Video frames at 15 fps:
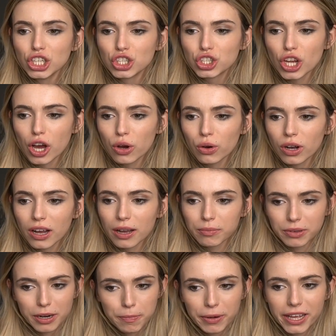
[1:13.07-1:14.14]
So
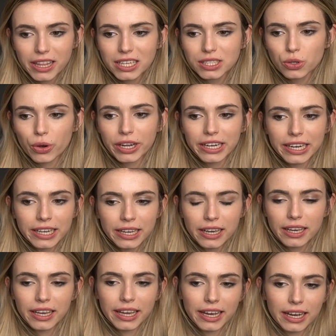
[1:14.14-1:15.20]
I'm going to play this quickly
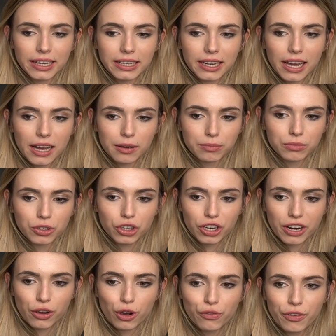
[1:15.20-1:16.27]
and I'm going
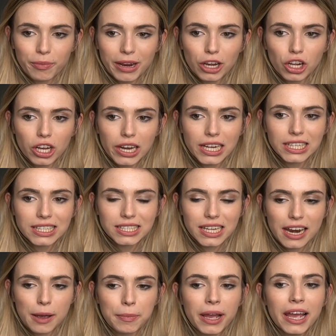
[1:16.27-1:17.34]
to go for my little London
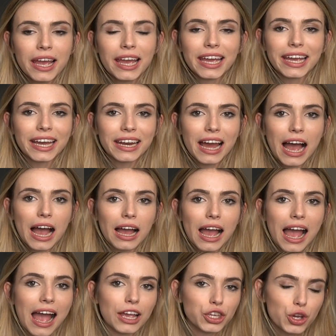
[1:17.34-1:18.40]
setup. And
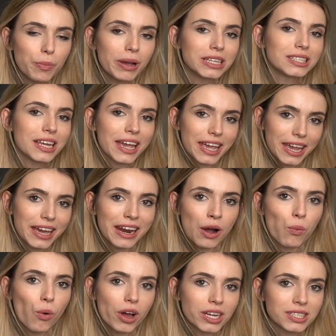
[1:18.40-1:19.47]
you may say, Anna,
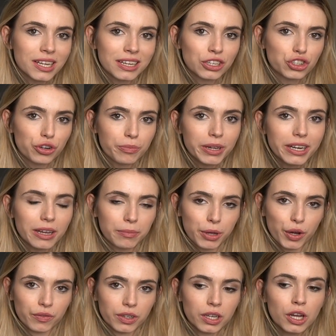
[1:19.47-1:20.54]
what is an intermediate
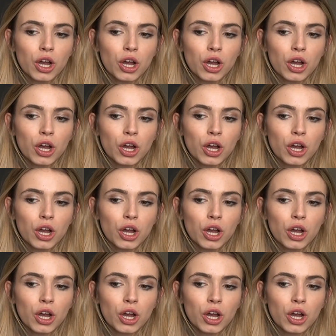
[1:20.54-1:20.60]
move?